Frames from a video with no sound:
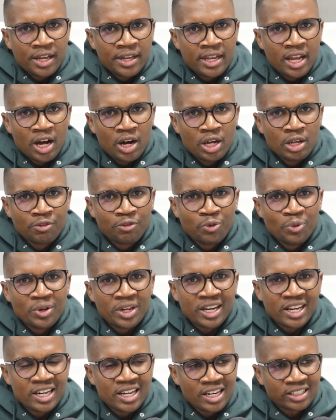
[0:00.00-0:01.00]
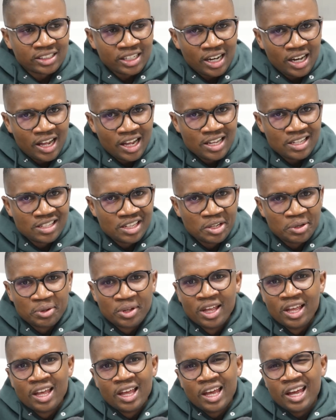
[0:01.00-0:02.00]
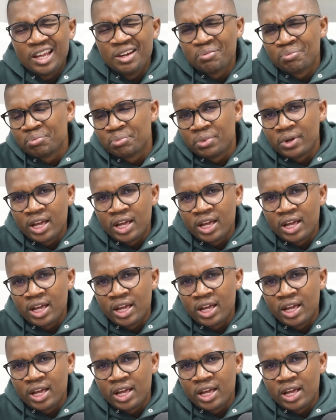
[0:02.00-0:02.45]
Now, if we reindustrialize and